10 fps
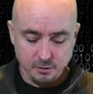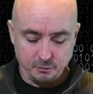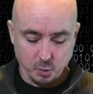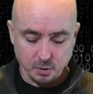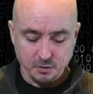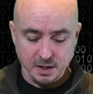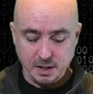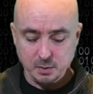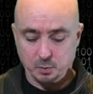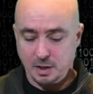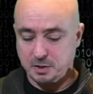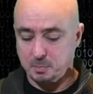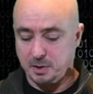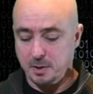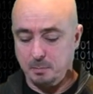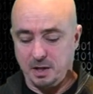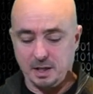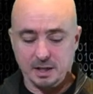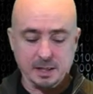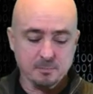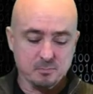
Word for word: for the Raspberry Pi,